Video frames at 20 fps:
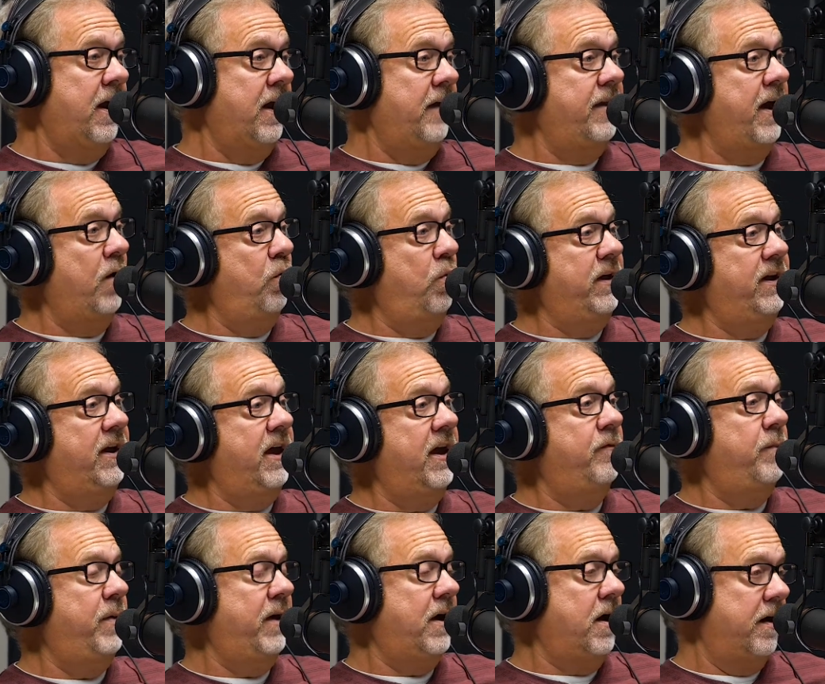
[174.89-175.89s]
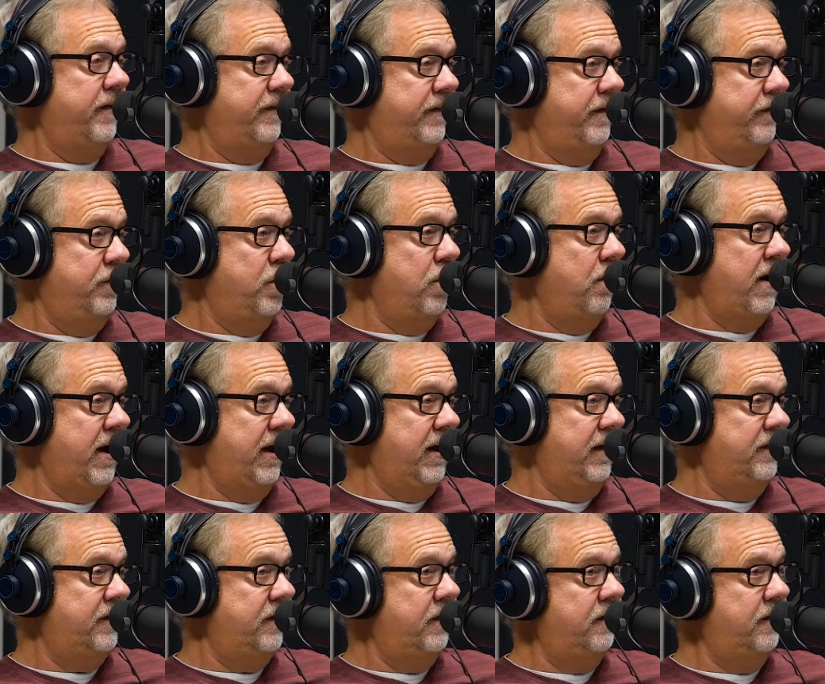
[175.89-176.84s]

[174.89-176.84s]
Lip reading: that we give because of grace.